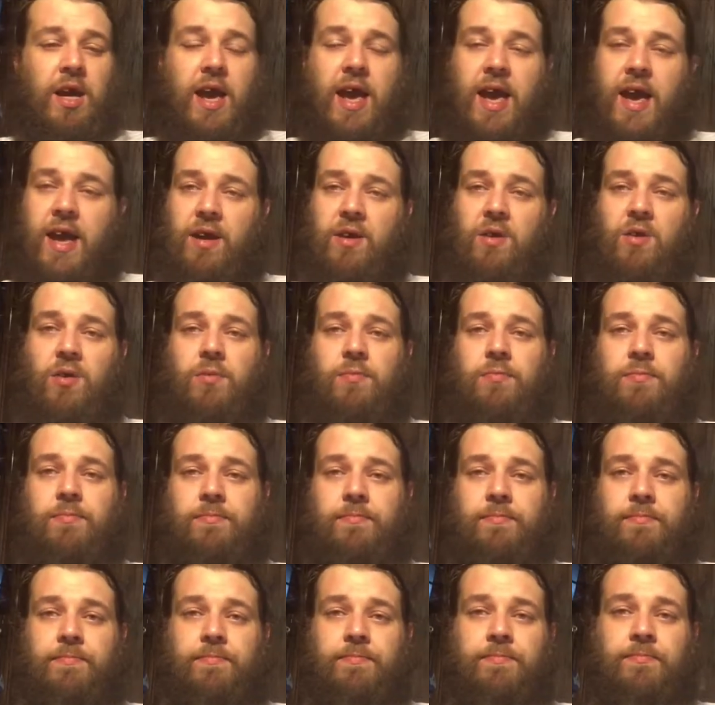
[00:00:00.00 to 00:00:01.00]
at all.
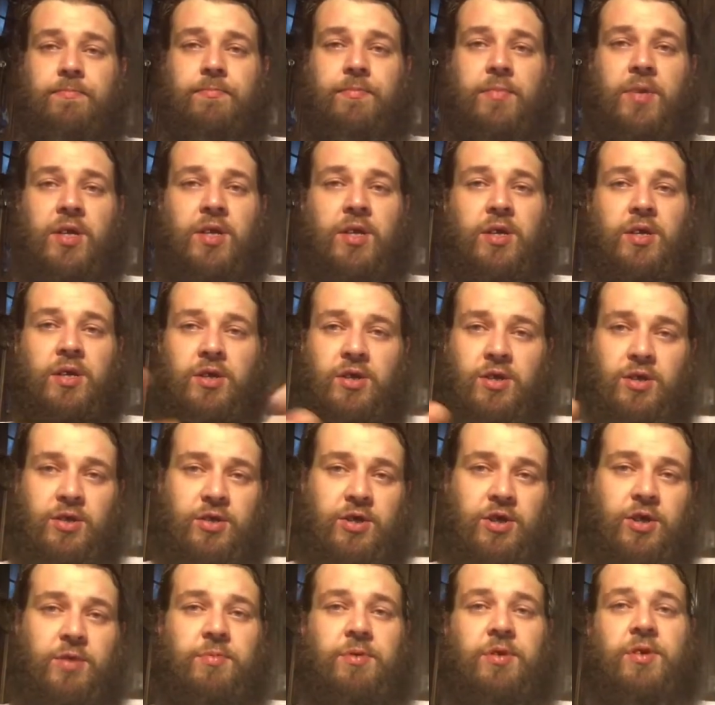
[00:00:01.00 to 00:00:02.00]

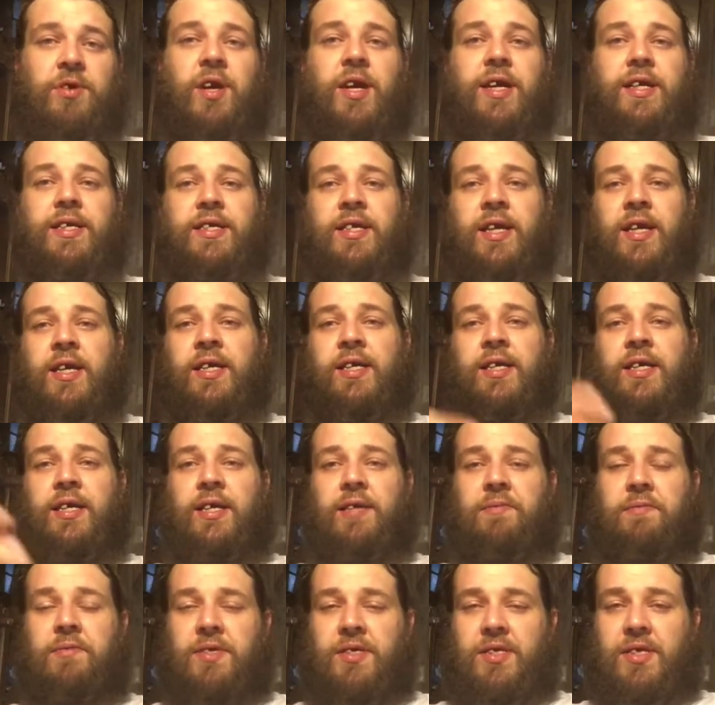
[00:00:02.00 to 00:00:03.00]
YouTube's a great site. It
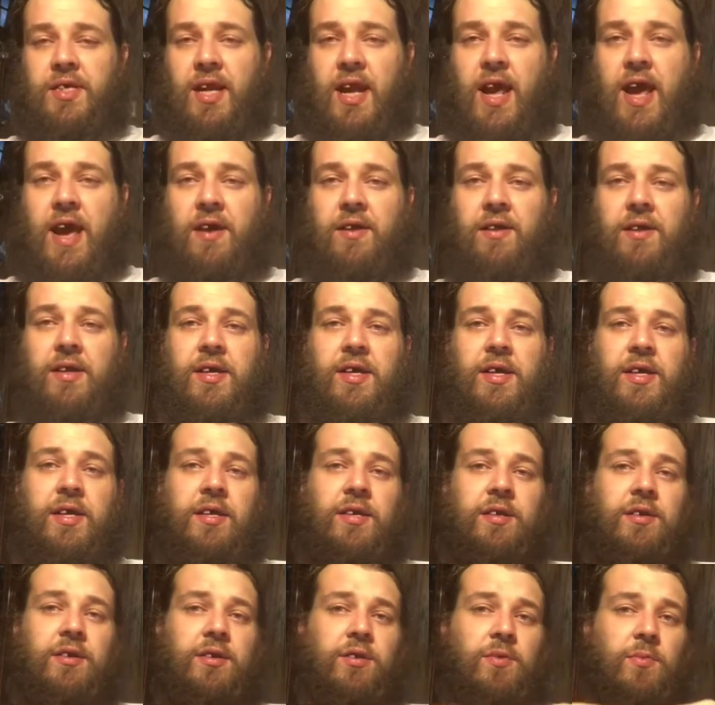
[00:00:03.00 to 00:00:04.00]
gives us an
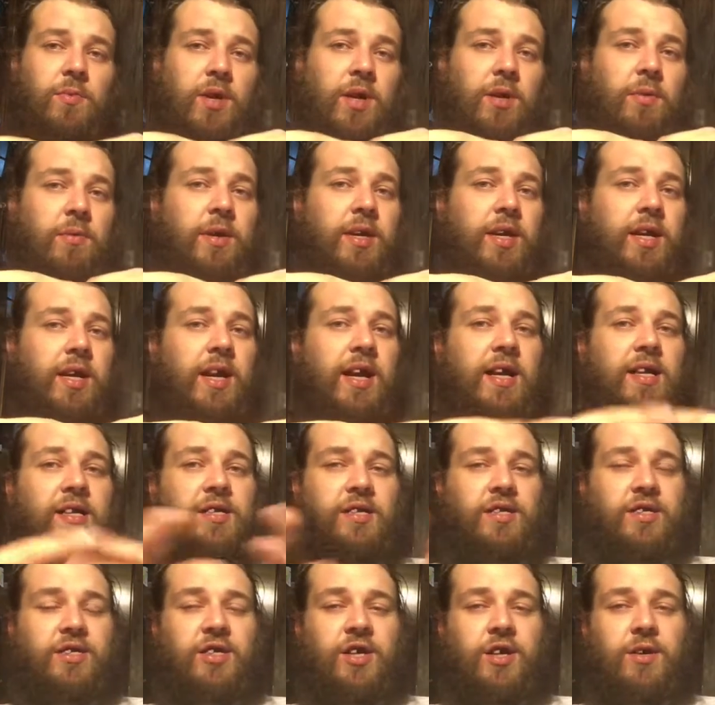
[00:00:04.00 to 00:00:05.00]
outlet to where we can
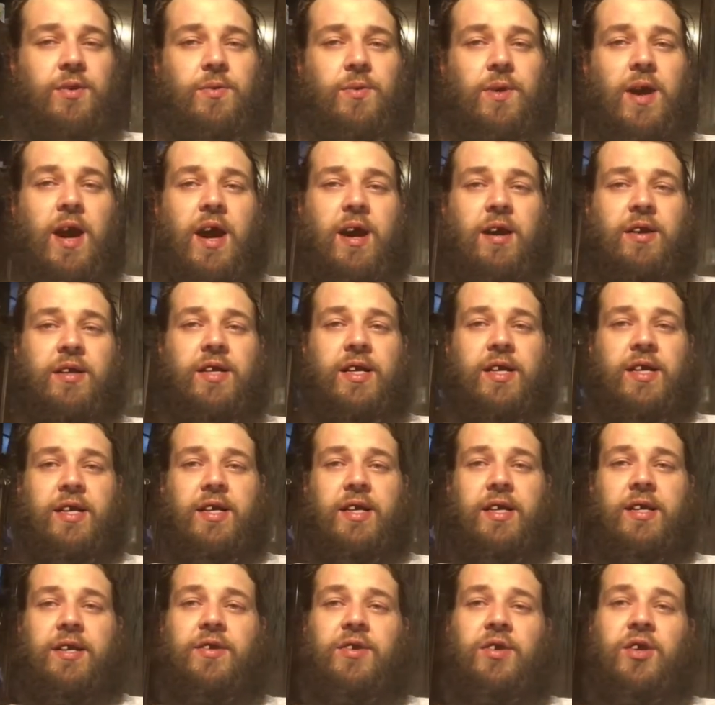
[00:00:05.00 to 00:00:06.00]
actually show our
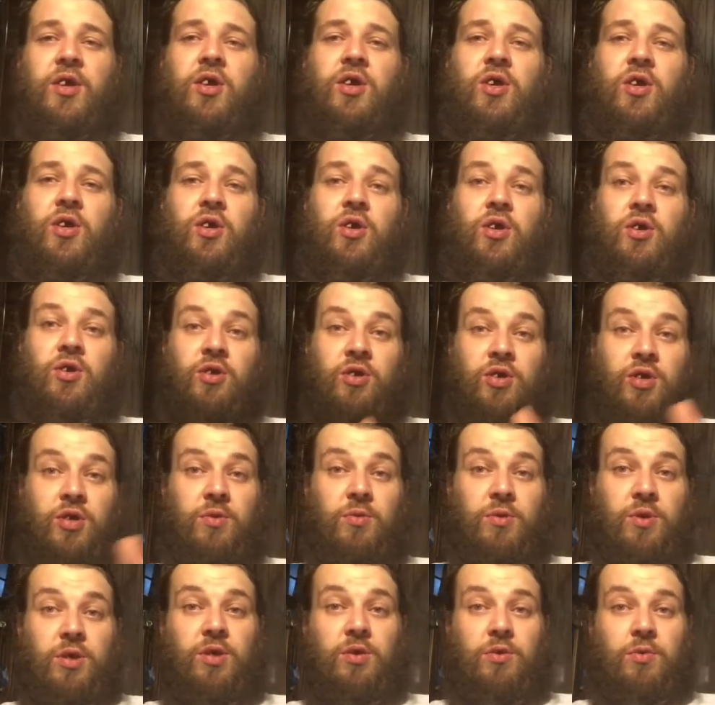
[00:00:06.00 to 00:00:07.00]
techniques to
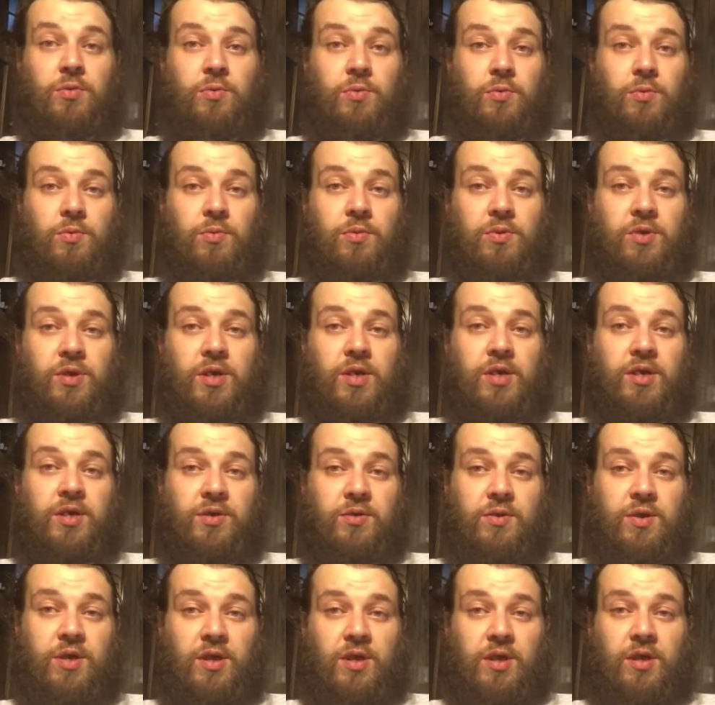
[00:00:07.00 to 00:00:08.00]
you so that
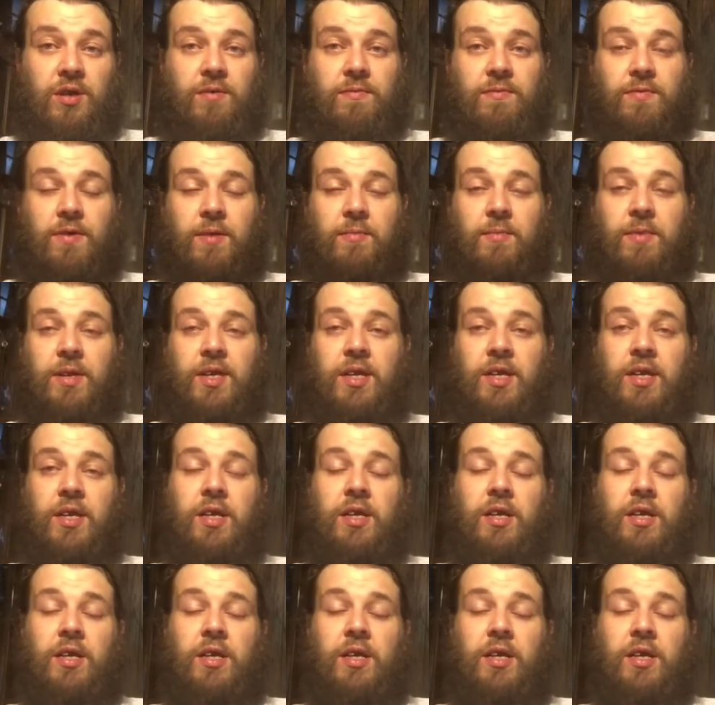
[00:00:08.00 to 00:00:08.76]
you can learn from it.